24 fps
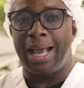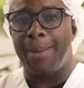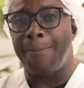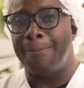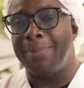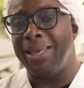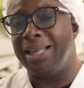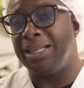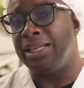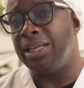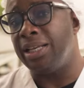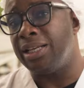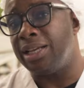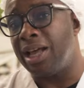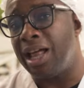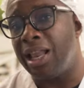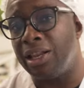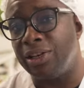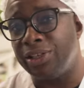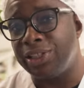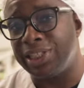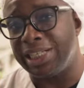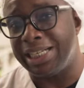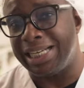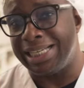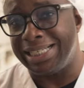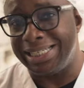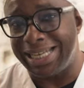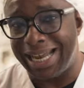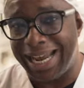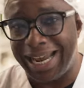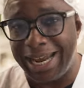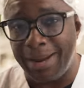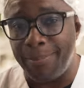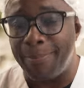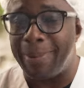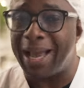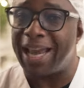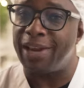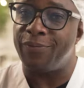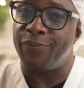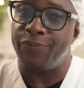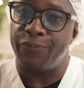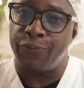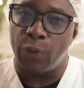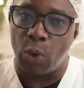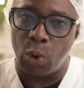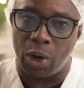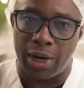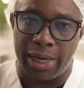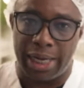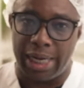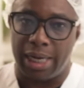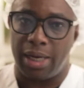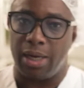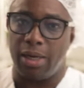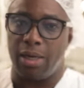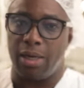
a million dollars in a day by 40,